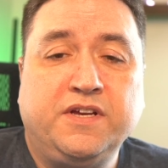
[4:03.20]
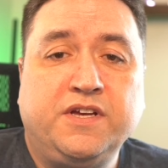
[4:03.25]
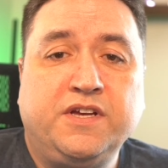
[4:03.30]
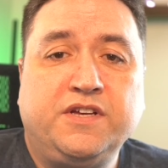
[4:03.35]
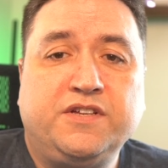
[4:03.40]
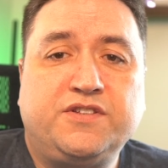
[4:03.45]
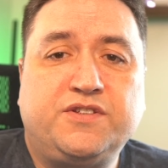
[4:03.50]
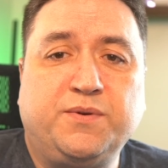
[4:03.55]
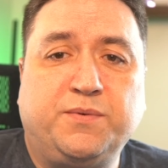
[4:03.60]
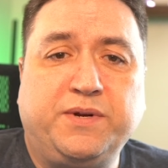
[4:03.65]

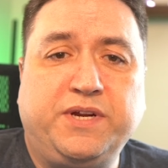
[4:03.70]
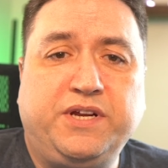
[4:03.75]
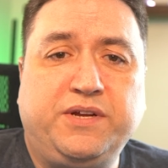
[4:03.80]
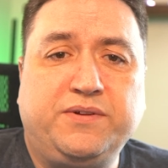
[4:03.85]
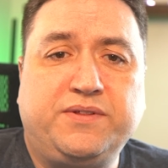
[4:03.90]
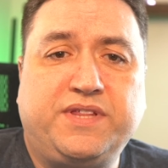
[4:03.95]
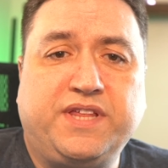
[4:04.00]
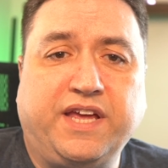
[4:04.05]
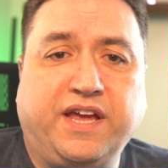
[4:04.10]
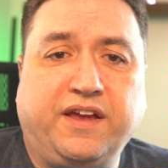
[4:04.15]
So what do you
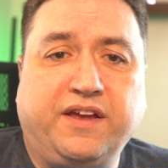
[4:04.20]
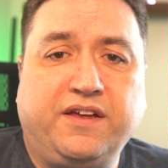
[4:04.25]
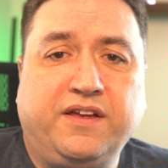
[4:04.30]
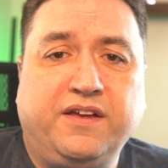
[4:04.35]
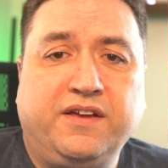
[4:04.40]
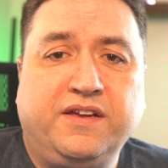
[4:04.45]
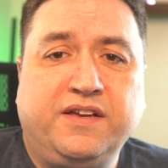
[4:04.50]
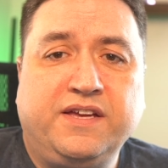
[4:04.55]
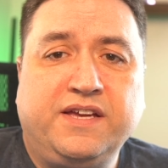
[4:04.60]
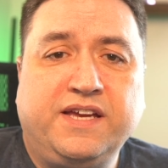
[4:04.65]
think?
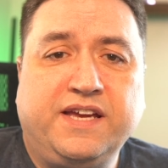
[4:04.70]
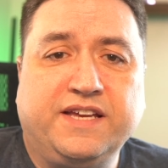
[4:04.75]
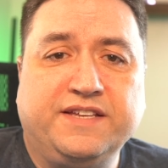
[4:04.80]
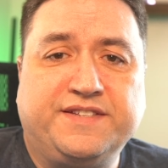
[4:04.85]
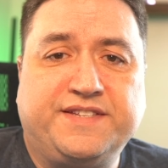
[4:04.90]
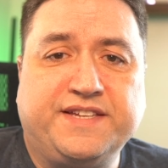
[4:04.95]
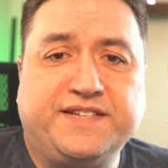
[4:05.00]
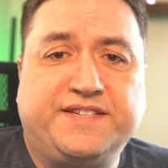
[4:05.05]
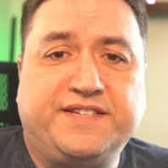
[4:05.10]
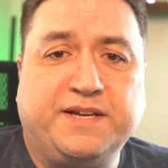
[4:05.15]

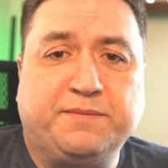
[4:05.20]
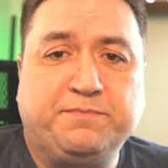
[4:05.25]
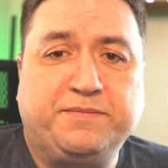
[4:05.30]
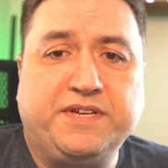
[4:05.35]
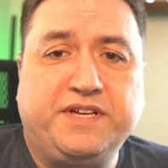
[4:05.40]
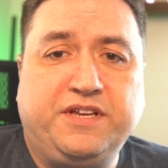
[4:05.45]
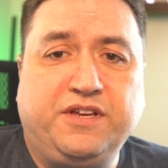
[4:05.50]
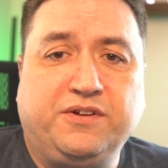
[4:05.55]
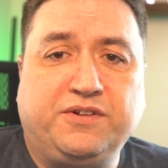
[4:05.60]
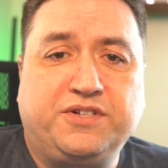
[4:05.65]
Is this
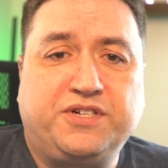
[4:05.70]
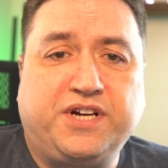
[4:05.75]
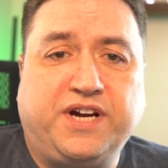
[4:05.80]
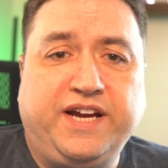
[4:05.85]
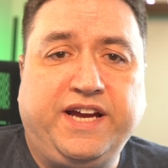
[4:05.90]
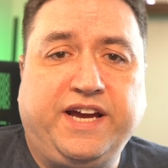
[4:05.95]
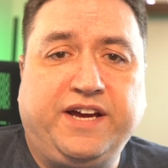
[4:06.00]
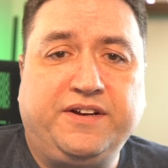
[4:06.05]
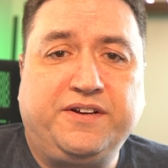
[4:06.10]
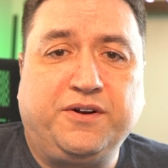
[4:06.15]
something you'll try
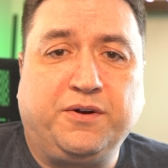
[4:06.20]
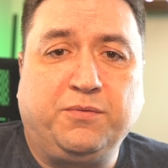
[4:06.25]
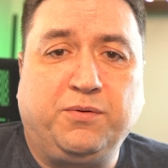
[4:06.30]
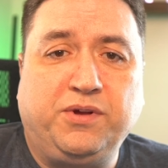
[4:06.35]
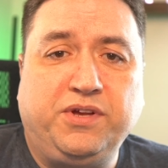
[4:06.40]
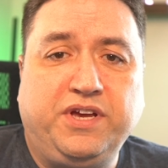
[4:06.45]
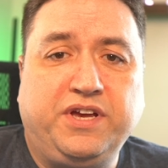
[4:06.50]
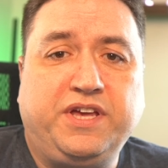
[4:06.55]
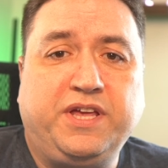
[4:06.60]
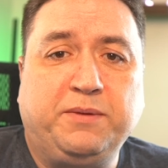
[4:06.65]
out, or will
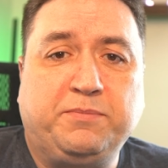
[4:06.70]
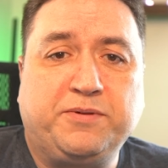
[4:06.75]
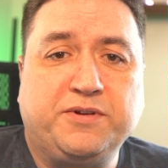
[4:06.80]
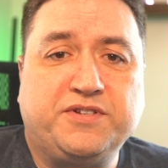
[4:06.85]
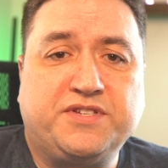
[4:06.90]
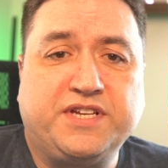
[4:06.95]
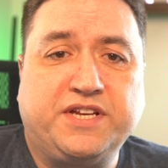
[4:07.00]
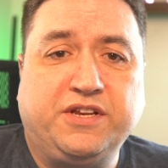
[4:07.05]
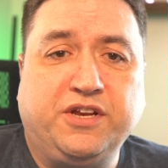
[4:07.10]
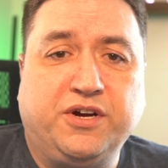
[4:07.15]
you keep
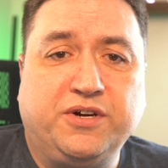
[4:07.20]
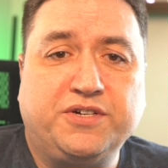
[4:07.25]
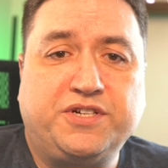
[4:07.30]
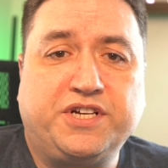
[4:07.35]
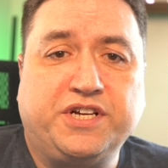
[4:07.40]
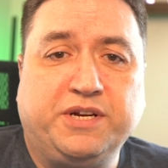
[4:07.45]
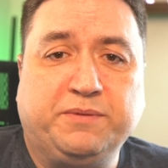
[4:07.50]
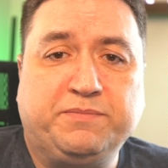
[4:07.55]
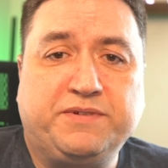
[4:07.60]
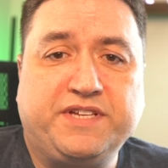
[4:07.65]
using
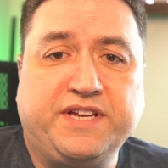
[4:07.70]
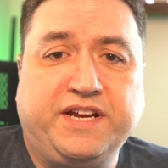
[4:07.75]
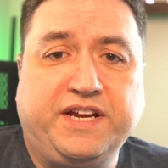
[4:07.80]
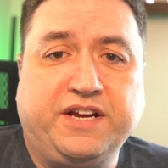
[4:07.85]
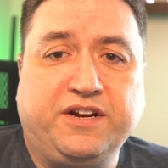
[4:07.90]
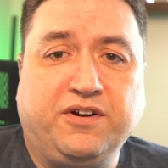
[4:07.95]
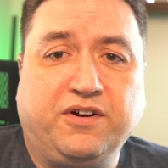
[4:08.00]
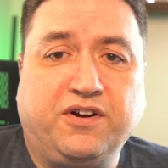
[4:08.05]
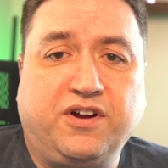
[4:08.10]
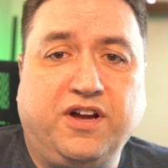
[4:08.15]
Notion,
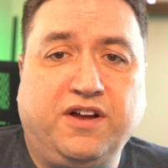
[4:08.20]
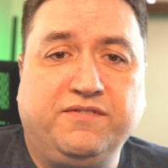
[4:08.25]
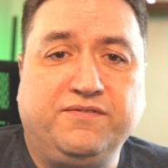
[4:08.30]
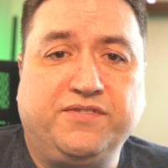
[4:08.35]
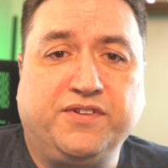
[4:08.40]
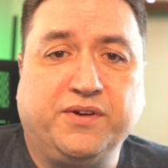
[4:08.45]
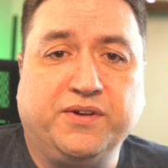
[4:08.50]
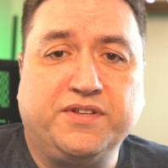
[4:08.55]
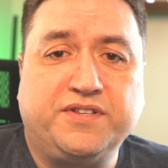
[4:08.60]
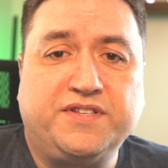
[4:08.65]
Obsidian, or
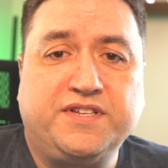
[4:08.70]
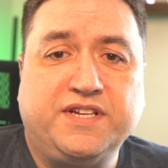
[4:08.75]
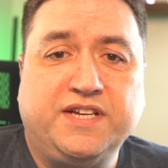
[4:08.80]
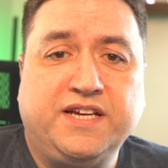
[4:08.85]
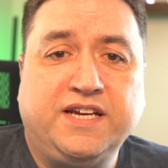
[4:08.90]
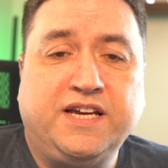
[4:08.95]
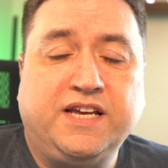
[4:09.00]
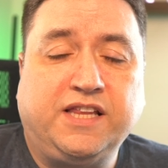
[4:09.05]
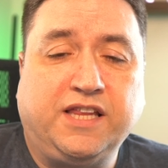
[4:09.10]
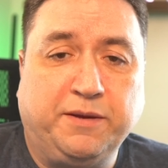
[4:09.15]
Confluence?
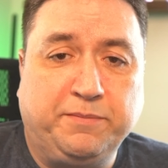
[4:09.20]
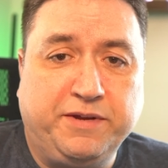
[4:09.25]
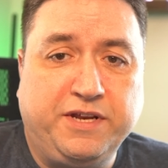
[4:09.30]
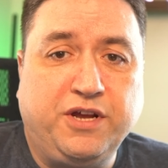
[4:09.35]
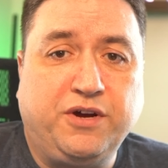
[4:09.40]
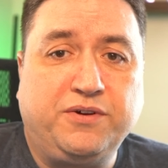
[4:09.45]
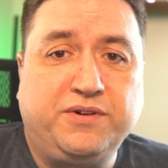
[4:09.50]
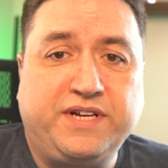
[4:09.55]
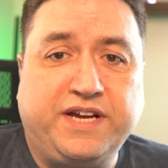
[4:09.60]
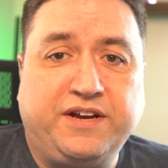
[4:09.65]
Let me
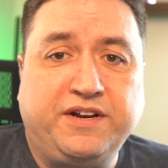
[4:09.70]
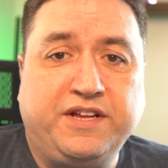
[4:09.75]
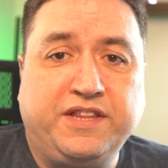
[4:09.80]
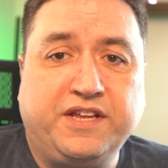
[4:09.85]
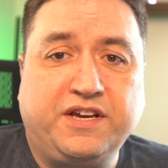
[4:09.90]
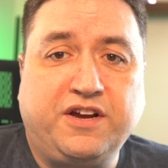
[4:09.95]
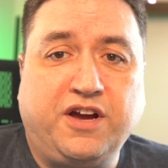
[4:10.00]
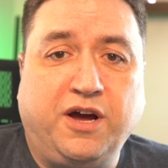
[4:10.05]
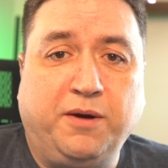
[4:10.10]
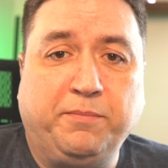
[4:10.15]
know down in the
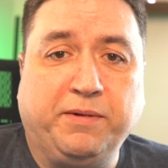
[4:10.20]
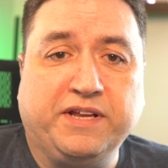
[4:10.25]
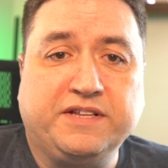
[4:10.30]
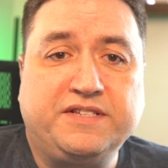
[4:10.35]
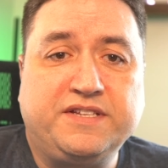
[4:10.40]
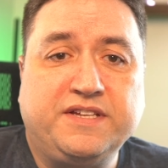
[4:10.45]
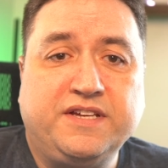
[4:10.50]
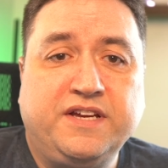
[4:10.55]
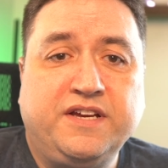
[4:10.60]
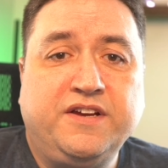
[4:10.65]

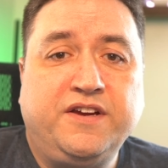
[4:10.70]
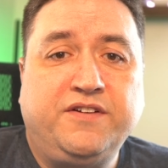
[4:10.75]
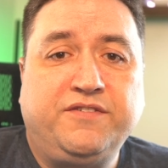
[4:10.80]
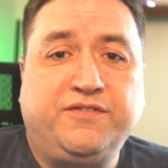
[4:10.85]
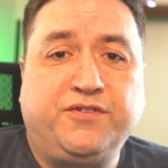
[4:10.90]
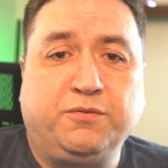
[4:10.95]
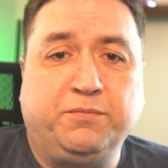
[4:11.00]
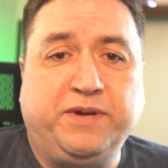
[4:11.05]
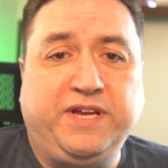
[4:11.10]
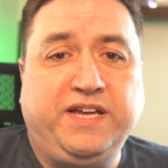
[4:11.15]
comments.
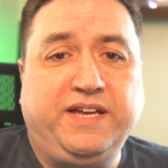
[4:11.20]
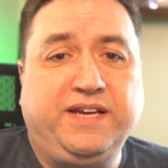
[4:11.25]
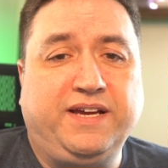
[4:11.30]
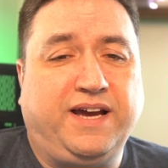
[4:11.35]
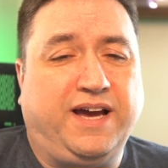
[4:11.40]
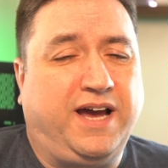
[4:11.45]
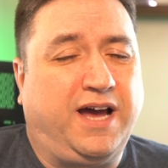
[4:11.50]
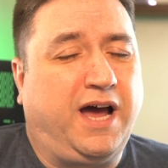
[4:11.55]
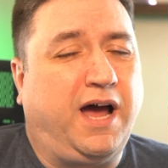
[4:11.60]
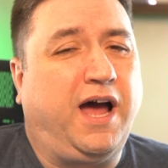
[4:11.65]
For me,
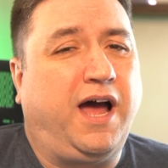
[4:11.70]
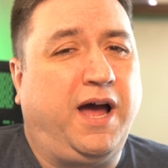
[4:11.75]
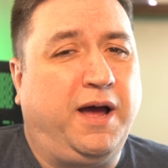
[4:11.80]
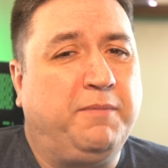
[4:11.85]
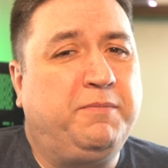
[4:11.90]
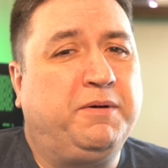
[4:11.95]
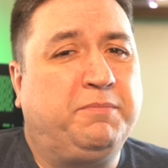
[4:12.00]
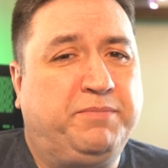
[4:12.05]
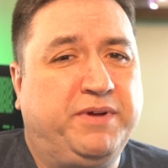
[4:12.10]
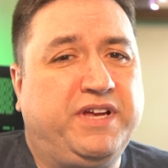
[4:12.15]

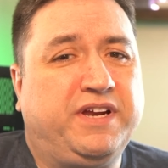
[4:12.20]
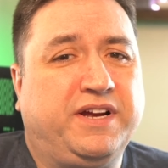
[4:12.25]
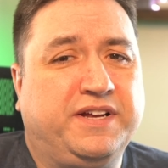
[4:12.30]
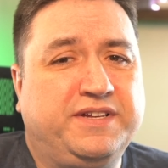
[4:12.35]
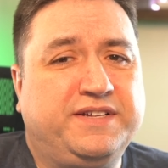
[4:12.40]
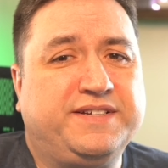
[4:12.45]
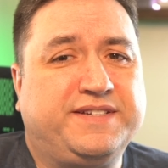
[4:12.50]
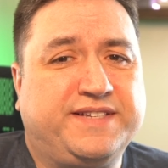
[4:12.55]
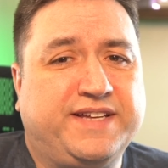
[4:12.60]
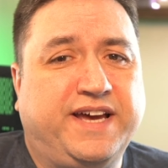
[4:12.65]
I'm a bit
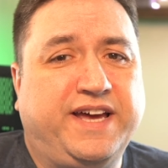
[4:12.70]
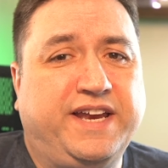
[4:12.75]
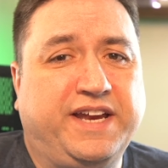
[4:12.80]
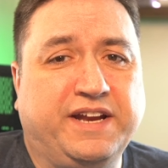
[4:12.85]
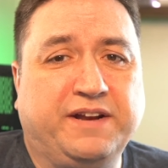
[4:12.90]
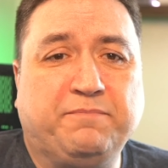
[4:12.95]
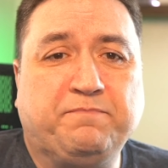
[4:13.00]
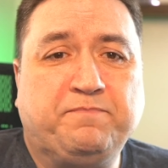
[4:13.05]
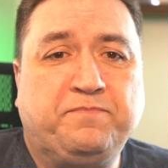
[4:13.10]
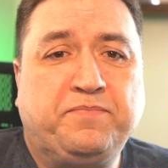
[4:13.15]

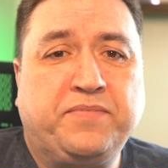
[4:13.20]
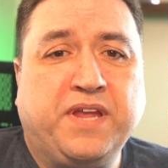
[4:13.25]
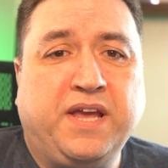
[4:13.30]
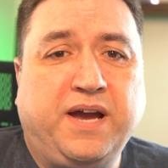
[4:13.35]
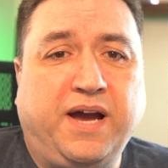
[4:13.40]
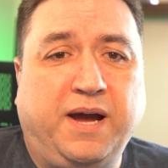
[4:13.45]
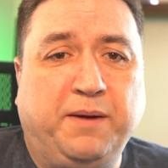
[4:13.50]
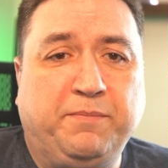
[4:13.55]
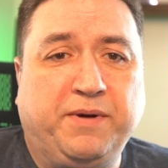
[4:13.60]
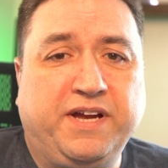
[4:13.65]
undecided.
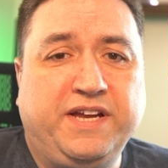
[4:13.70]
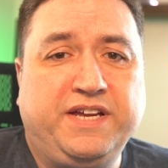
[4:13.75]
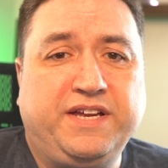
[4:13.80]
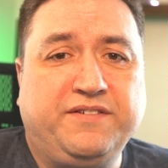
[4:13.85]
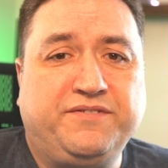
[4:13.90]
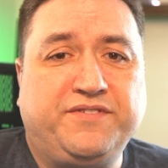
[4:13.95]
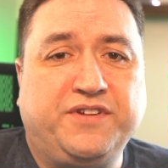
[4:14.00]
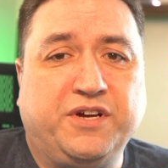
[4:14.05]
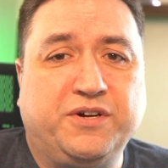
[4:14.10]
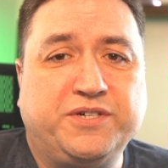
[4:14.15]
I might
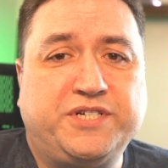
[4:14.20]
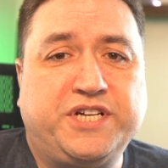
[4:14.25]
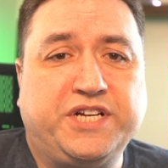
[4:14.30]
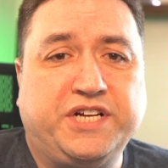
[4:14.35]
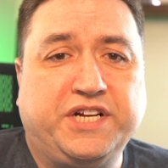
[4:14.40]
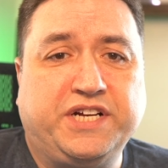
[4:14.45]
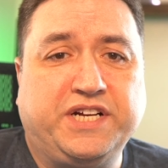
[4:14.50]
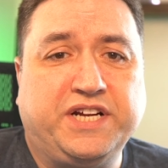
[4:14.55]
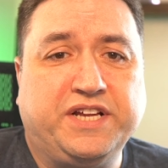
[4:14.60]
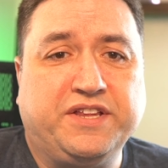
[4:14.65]
give Notion
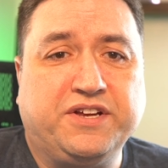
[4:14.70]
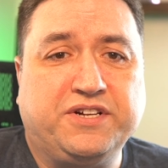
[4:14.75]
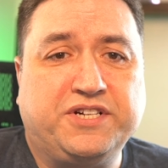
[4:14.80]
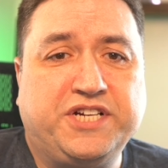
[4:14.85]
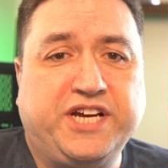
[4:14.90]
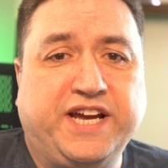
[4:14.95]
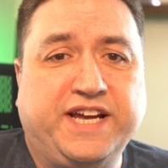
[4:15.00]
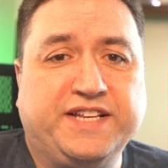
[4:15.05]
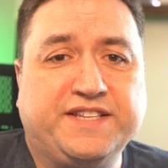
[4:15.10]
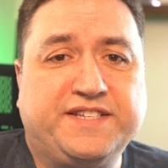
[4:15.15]
another
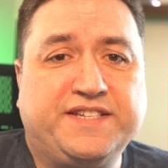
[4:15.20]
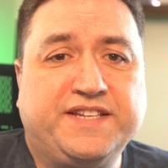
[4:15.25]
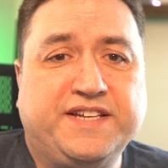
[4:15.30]
chance.